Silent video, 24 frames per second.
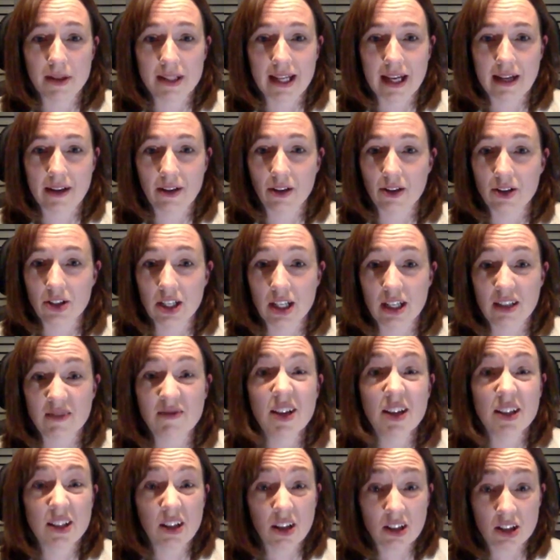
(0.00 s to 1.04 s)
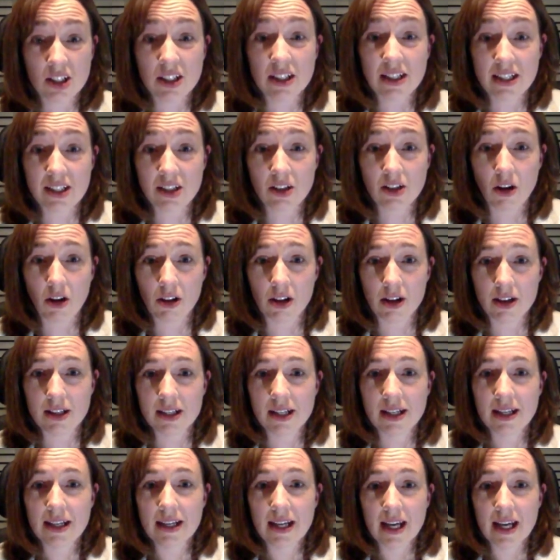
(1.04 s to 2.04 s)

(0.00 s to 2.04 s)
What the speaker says: technology, such as in Scotland,